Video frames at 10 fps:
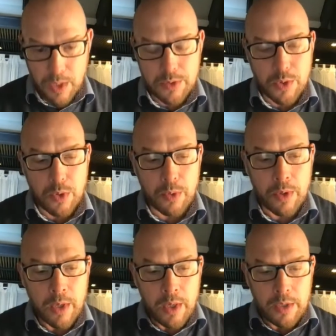So
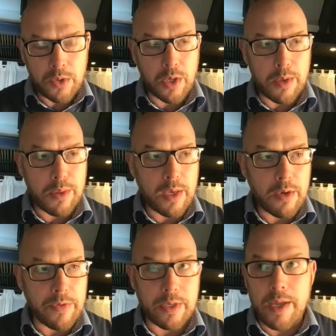you can think
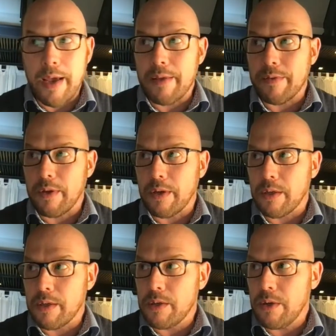of it as a
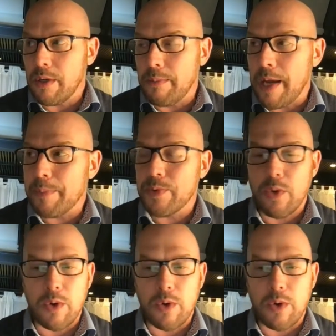Google Maps